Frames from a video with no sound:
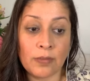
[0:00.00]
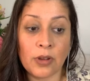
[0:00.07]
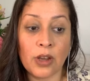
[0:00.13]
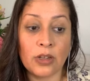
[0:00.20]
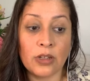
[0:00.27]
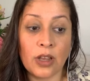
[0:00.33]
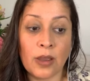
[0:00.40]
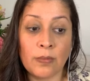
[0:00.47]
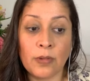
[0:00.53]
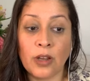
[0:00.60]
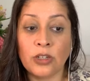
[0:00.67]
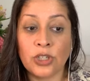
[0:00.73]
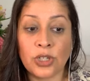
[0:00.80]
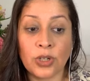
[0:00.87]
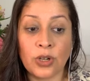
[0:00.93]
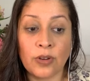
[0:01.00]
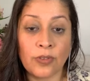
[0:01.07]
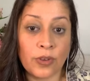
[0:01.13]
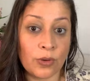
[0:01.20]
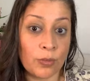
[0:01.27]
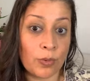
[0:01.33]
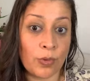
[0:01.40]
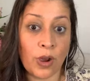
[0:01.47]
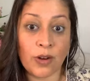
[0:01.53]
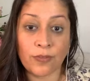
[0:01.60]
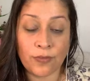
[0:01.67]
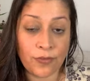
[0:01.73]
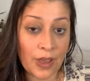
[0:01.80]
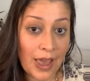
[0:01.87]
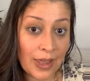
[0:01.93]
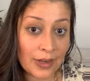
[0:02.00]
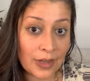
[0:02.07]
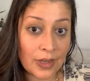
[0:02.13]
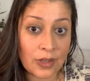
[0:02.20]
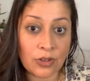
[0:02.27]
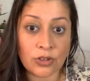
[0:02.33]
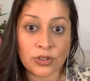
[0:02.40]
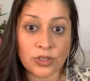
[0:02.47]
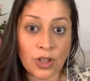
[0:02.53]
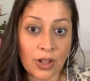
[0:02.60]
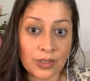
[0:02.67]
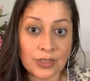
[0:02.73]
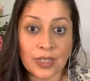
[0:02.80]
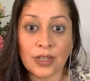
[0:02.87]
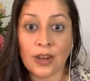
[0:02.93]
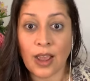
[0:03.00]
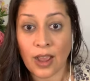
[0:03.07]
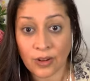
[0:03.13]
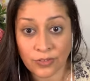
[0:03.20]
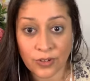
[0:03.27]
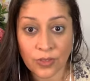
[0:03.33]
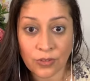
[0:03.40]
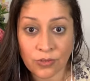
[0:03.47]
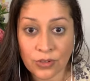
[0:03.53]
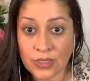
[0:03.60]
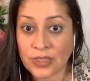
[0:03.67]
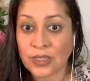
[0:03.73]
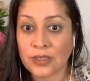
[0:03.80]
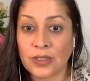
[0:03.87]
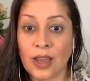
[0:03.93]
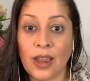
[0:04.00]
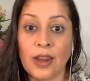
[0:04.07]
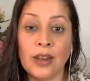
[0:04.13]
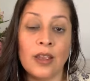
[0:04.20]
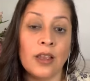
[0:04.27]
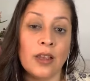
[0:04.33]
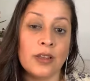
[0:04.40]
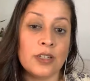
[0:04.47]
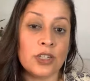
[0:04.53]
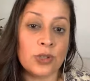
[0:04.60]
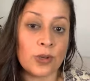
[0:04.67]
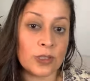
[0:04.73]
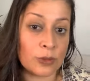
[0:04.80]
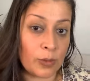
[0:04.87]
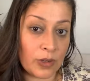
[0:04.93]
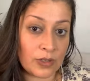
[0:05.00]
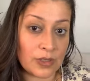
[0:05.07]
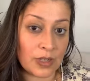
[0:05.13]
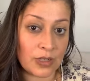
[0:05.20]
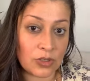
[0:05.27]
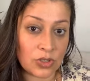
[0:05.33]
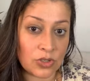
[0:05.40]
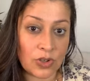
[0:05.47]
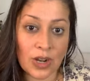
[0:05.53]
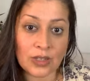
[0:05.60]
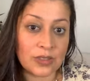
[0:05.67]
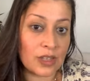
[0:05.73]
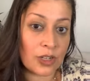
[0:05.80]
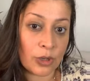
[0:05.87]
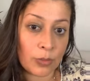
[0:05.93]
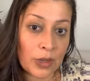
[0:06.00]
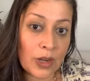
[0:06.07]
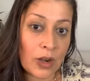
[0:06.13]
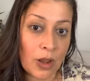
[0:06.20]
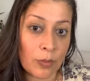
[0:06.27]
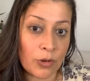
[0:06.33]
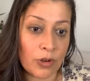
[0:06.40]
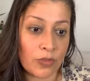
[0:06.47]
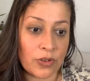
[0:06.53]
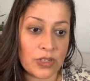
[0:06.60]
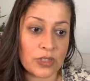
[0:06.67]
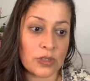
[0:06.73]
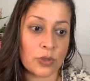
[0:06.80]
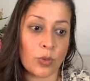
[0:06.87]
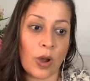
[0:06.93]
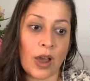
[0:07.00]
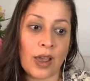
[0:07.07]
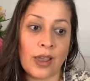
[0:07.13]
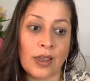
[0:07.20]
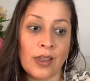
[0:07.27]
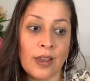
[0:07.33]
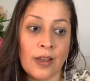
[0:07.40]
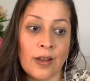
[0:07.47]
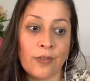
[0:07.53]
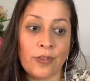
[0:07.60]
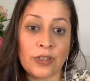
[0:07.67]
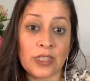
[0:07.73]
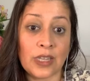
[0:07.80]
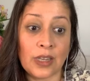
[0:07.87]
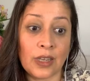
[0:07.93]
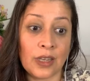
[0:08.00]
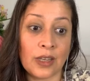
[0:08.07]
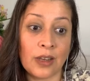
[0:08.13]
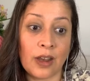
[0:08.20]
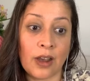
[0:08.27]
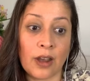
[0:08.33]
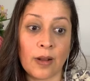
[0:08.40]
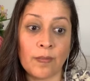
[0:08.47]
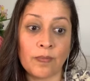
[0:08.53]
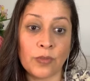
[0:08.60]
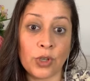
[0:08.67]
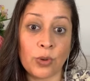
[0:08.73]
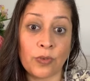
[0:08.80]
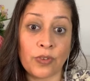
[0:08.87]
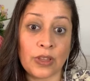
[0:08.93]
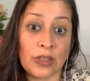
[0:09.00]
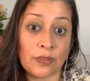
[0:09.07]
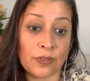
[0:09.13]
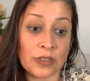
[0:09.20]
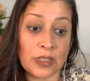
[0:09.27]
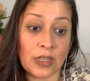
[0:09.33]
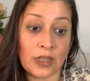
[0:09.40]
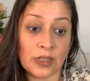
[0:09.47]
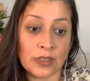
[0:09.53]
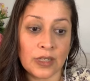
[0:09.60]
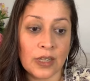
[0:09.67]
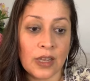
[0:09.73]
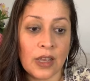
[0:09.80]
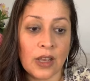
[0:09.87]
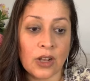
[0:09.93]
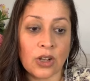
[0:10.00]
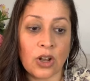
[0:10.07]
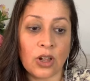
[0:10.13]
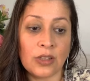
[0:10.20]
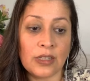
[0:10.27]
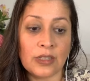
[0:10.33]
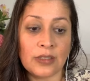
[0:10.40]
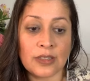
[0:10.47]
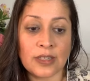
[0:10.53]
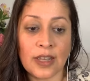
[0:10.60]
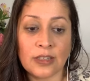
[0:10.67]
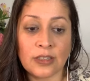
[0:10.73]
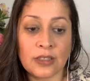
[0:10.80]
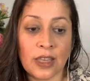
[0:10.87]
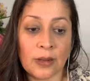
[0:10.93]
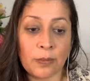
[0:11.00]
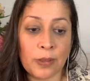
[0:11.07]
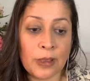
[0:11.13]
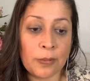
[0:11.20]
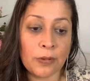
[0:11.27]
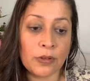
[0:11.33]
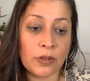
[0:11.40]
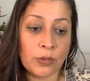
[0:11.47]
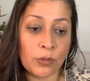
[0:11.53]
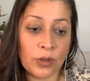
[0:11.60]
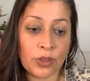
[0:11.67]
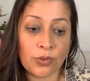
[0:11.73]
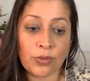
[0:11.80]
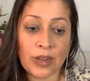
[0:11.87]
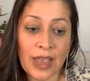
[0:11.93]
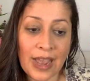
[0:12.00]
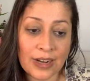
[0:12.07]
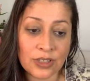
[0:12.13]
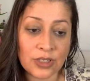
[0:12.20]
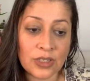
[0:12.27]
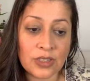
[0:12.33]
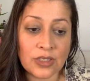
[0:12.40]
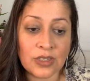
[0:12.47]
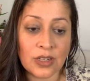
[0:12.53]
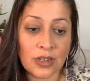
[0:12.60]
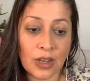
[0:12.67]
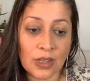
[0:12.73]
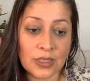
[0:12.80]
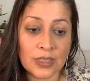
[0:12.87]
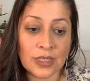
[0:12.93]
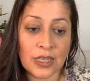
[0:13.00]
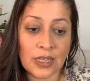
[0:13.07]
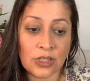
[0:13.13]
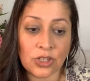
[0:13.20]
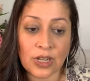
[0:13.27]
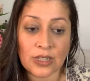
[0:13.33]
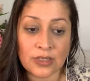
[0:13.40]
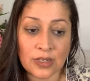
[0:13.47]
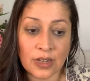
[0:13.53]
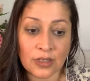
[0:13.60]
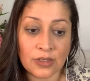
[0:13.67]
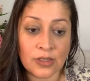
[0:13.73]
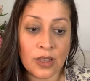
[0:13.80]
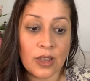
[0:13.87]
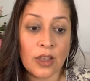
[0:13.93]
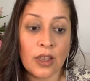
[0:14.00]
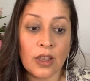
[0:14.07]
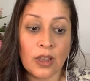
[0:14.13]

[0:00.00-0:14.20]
I'm not I'm not sure if you brought fat in or salt in after the 369. Did you experience any stress? There could be a number of reasons why fatigue um, you were feeling fatigued. Colleen says, can people with reactions to nuts eat chestnuts?